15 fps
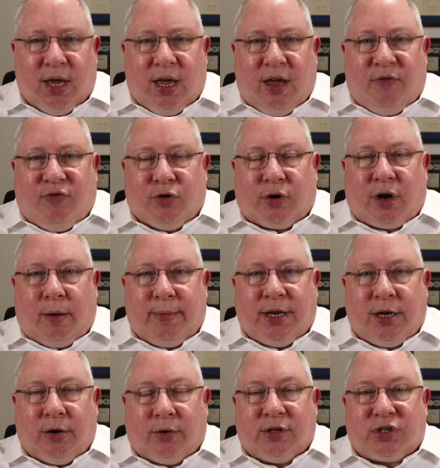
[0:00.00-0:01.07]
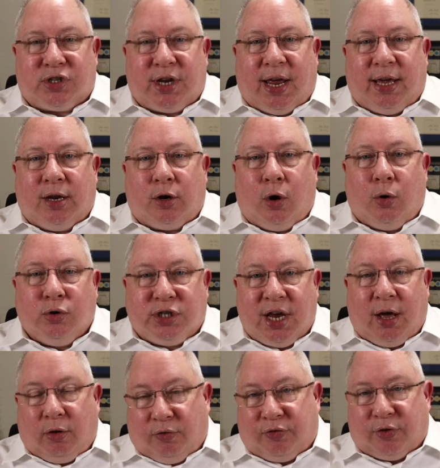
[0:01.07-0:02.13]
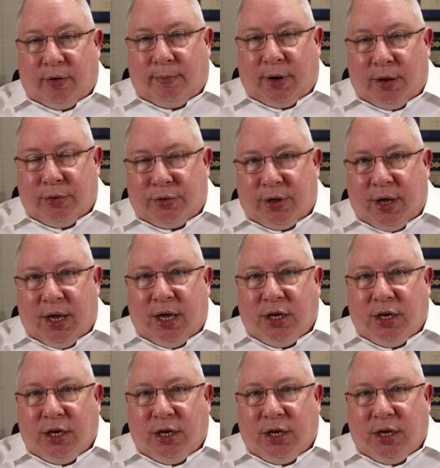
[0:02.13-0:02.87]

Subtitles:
If you're coming here and staying in a hotel for a month,